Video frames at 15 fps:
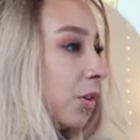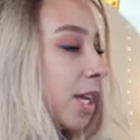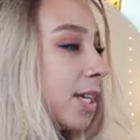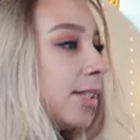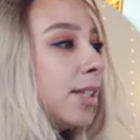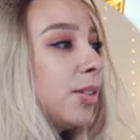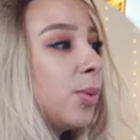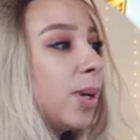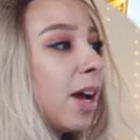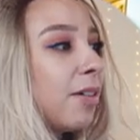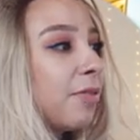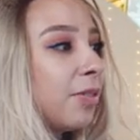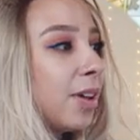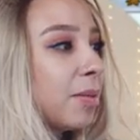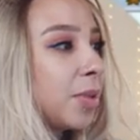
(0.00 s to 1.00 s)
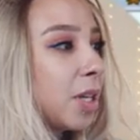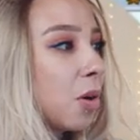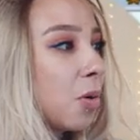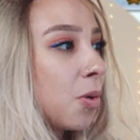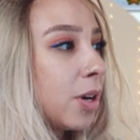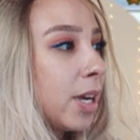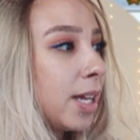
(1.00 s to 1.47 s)
Okay, since we got
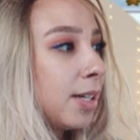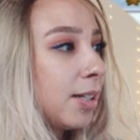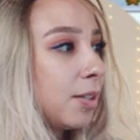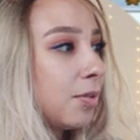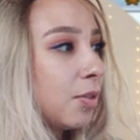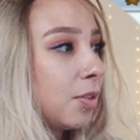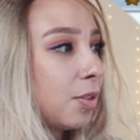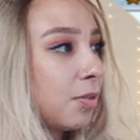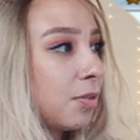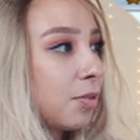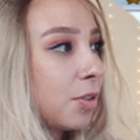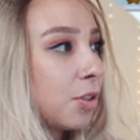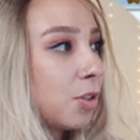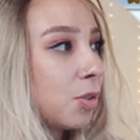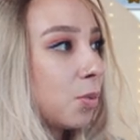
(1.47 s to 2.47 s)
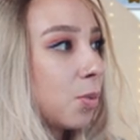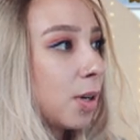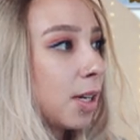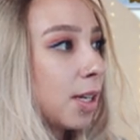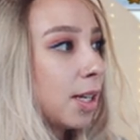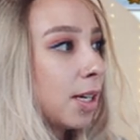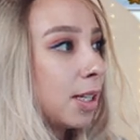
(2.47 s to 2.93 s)
family oriented for the first
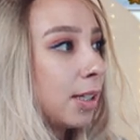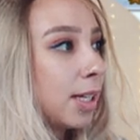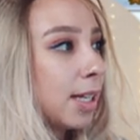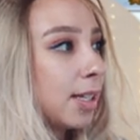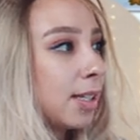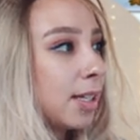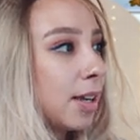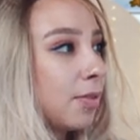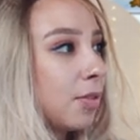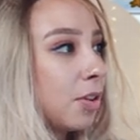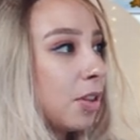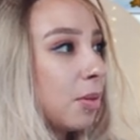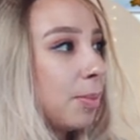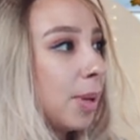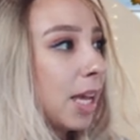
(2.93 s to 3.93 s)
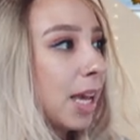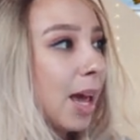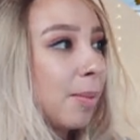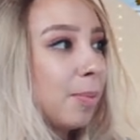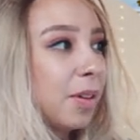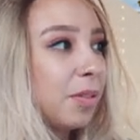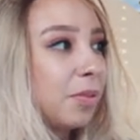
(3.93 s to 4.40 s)
one, let's give her the big
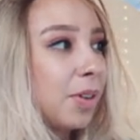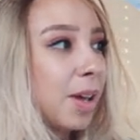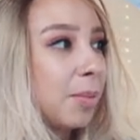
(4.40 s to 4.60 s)
happy